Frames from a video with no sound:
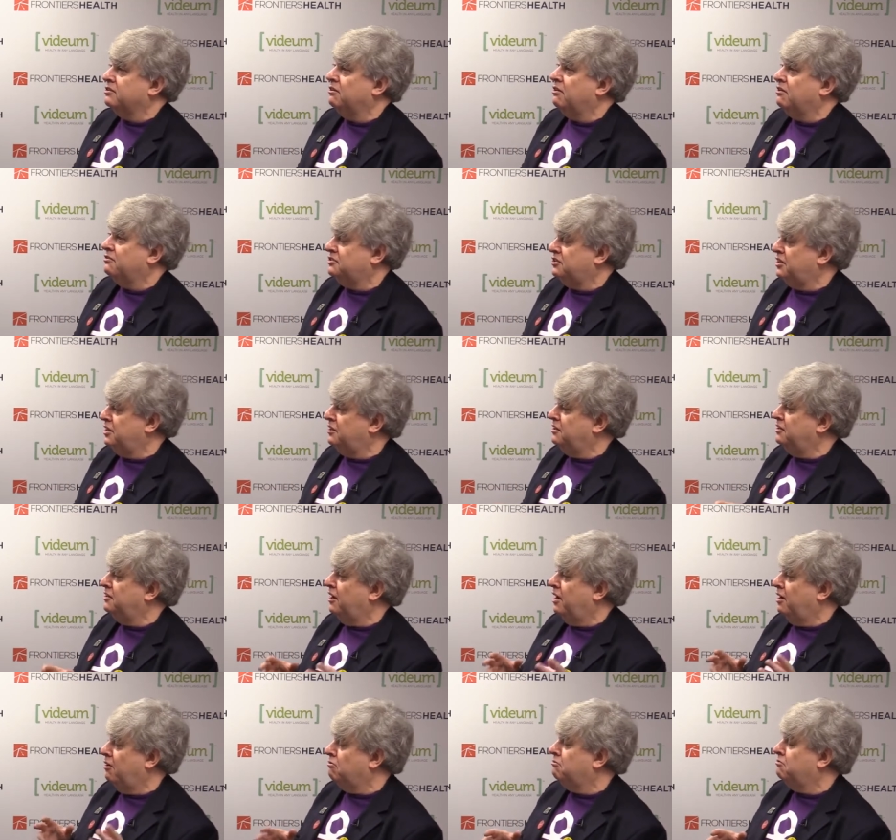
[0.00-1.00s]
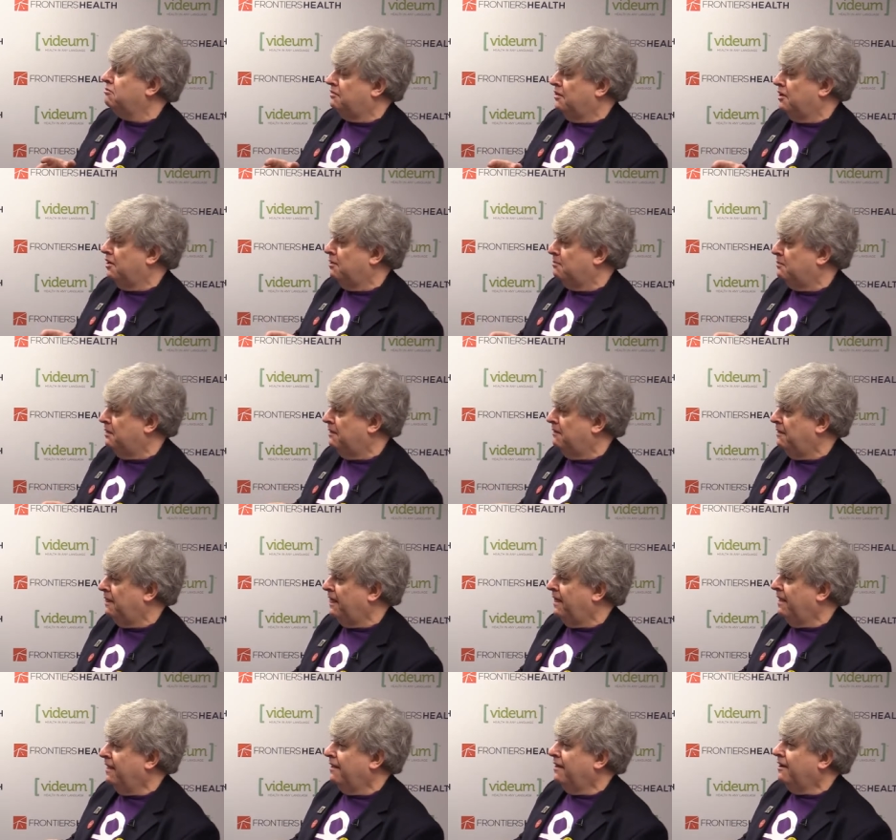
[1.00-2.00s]
So I've seen old pharma.
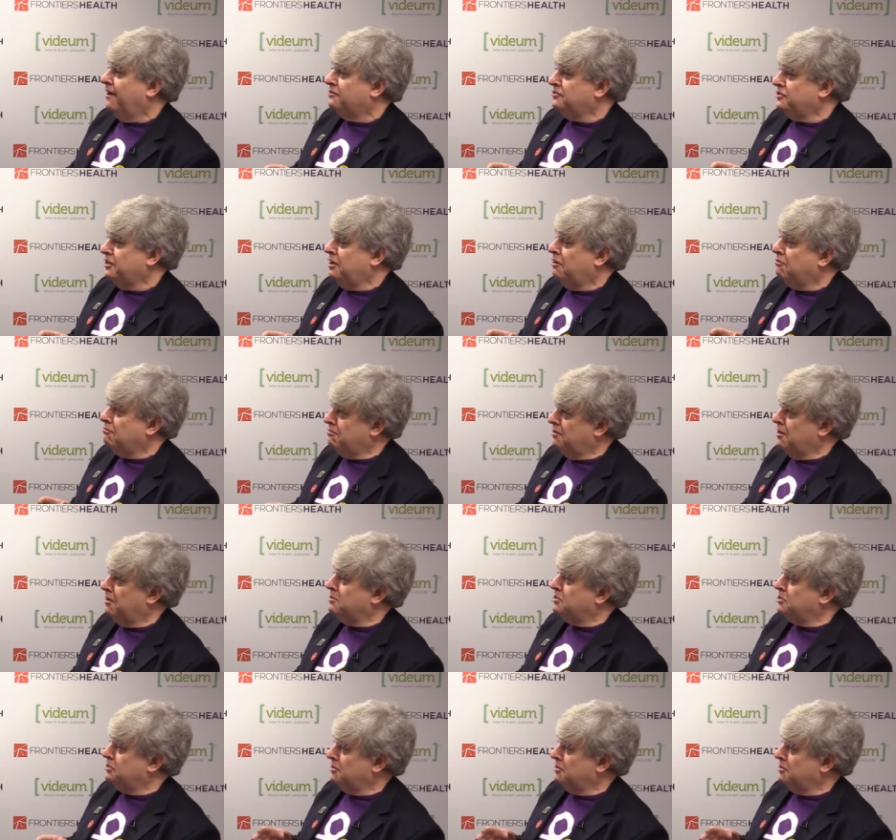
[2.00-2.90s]
I've seen old pharma